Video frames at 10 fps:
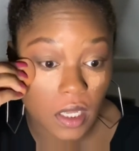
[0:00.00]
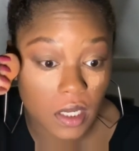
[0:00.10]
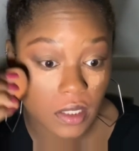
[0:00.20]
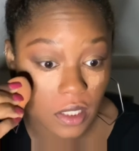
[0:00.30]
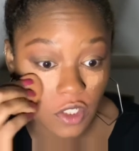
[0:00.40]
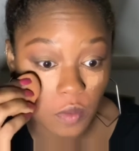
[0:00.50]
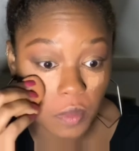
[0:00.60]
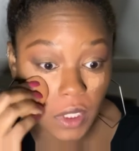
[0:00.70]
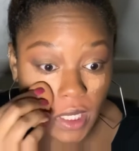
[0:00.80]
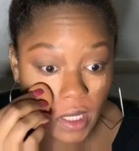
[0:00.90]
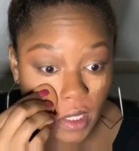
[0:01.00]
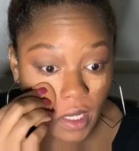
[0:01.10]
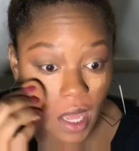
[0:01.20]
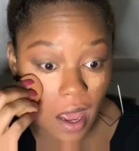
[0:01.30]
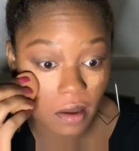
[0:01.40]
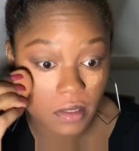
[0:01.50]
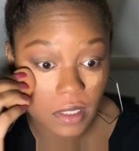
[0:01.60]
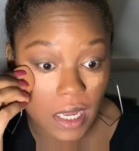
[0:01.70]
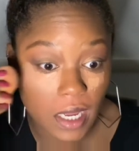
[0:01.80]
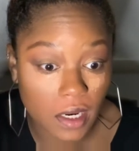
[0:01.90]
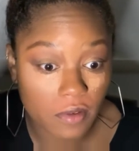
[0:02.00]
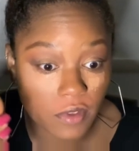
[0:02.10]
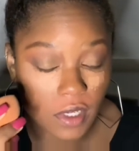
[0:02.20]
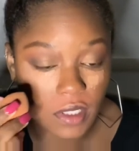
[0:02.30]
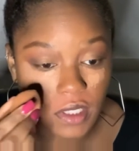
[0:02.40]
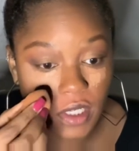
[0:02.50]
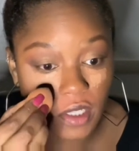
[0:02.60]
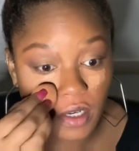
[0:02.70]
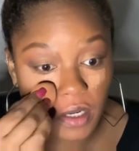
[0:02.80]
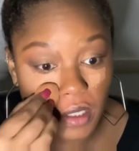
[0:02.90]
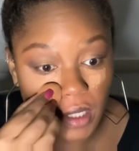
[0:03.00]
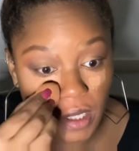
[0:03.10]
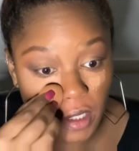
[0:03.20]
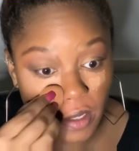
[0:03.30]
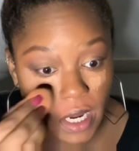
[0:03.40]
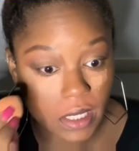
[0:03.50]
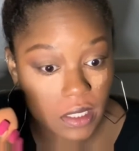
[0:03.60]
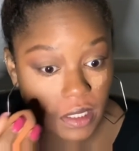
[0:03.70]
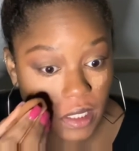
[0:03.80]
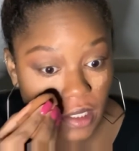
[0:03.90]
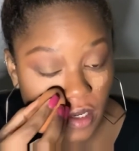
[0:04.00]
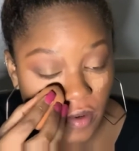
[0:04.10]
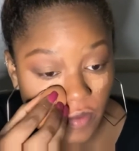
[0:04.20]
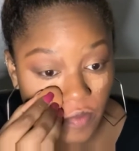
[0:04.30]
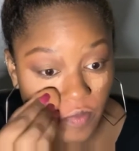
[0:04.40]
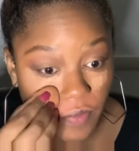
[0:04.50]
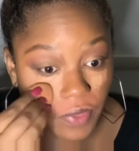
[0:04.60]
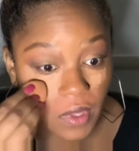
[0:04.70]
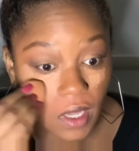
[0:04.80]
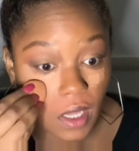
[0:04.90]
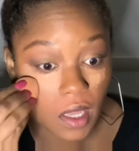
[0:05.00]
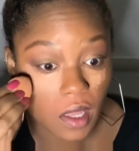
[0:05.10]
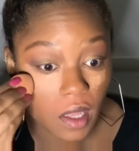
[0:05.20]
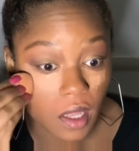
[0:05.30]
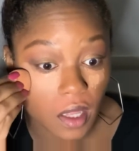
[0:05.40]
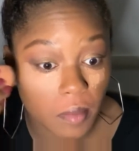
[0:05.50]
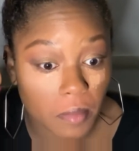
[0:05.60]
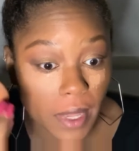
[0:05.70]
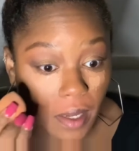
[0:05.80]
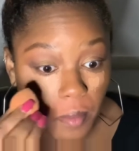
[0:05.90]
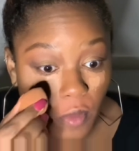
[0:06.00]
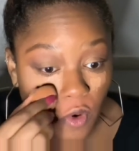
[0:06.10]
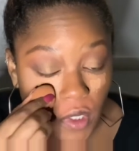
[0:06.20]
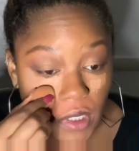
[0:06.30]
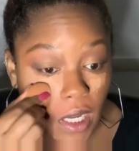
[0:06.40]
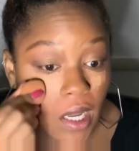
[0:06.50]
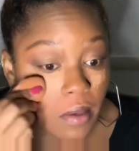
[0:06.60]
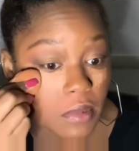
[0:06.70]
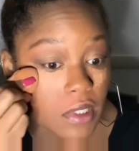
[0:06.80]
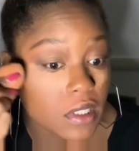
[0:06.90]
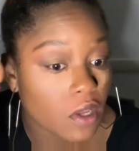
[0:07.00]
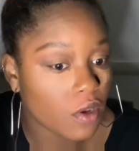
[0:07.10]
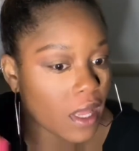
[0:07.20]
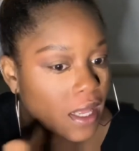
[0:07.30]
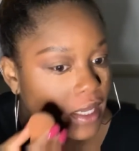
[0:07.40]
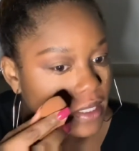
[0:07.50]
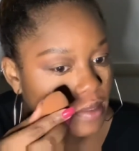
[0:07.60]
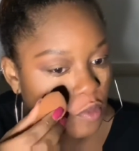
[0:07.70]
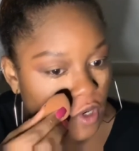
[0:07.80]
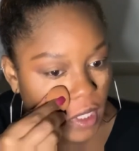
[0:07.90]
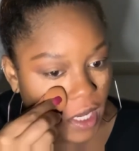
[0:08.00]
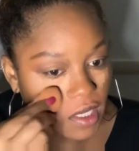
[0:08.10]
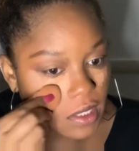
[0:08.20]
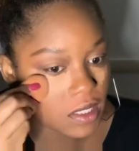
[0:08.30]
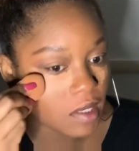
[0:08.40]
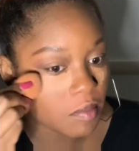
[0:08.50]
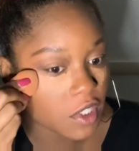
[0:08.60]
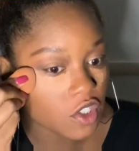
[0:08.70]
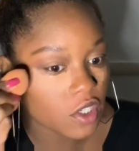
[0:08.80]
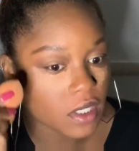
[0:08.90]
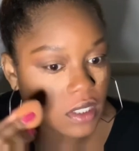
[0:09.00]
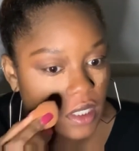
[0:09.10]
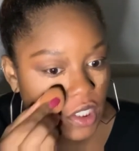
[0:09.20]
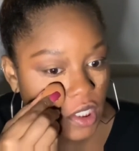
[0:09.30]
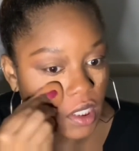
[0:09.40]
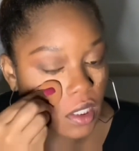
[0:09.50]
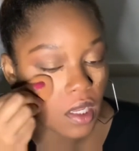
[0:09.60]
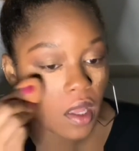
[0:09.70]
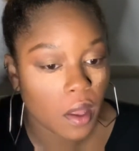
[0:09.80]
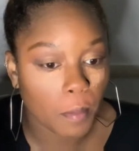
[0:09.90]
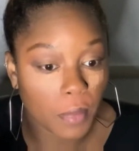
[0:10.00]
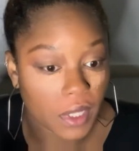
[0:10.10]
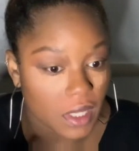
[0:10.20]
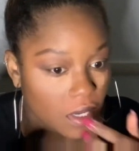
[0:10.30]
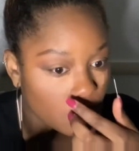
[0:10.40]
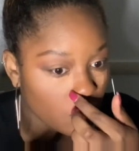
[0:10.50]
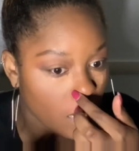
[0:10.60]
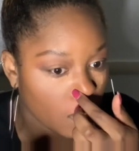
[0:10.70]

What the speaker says: is that you blend the outside of the concealer, the under eye concealer, like more times so that it's more like a seamless transition. But then right